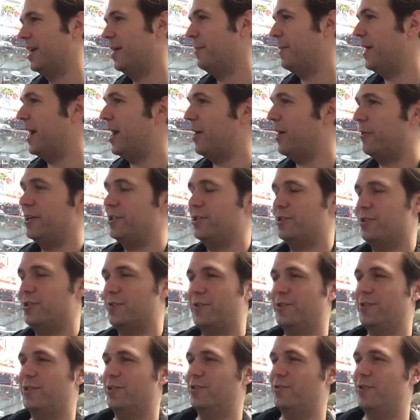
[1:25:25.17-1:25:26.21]
Power Rangers
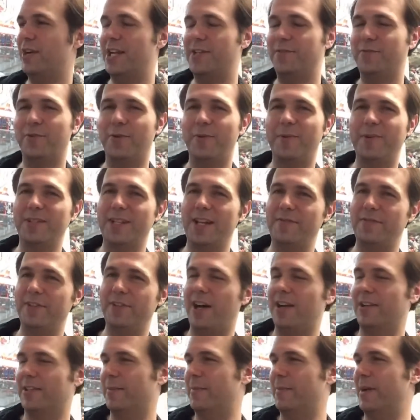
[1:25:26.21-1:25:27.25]
versus Transformers I've
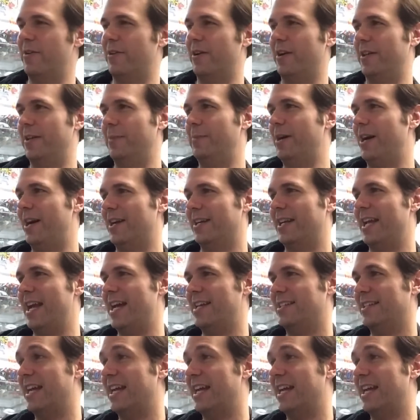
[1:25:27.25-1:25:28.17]
talked about on the podcast.